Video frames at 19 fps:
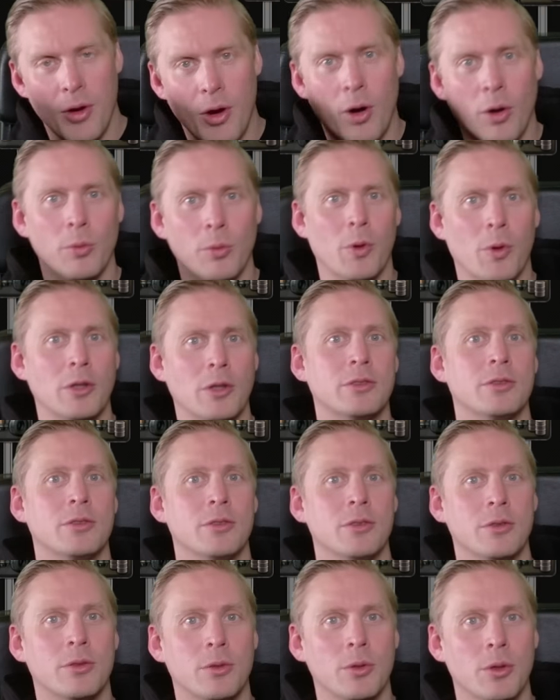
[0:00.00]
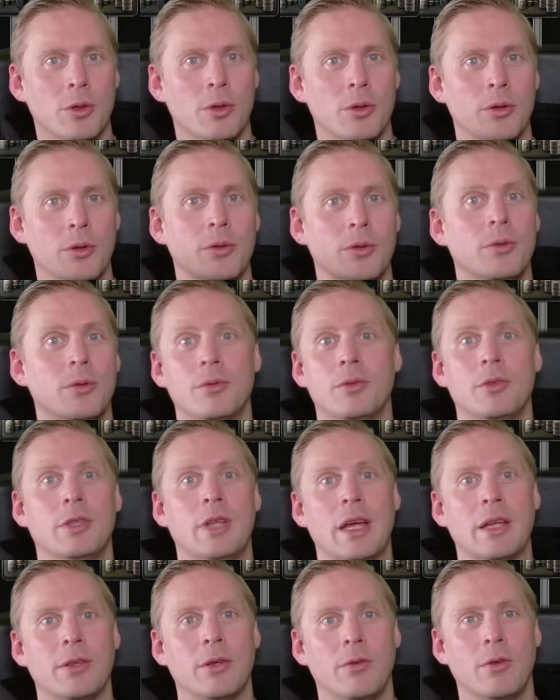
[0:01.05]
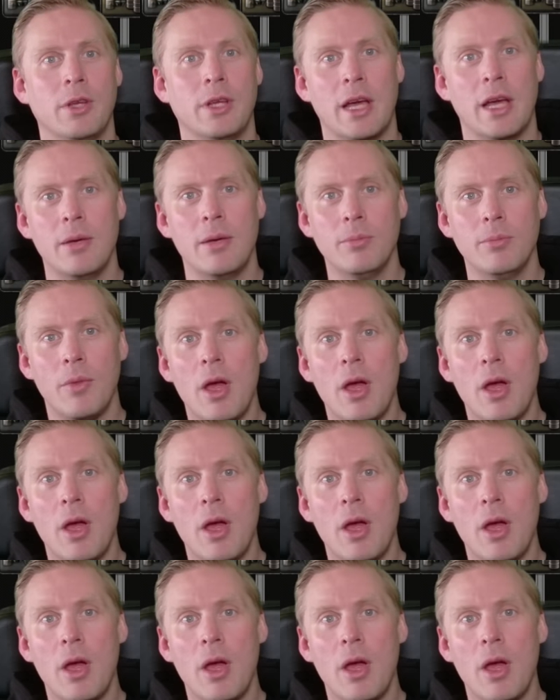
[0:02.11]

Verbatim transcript: onwards to the end of the game.